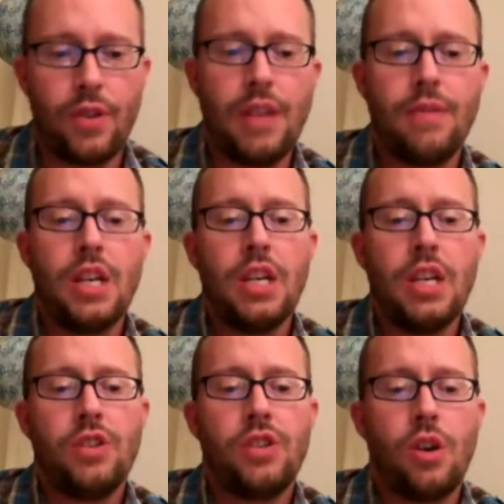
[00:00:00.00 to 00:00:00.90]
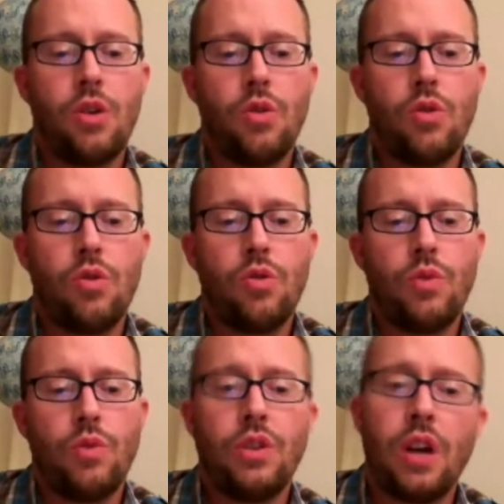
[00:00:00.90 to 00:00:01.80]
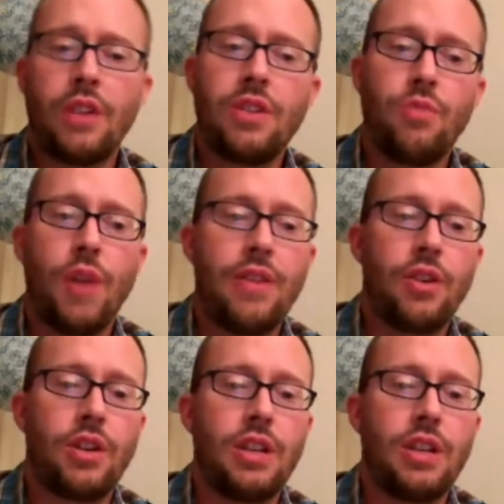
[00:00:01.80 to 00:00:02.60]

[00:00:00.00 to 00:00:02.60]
All right. So when you talk to the brand,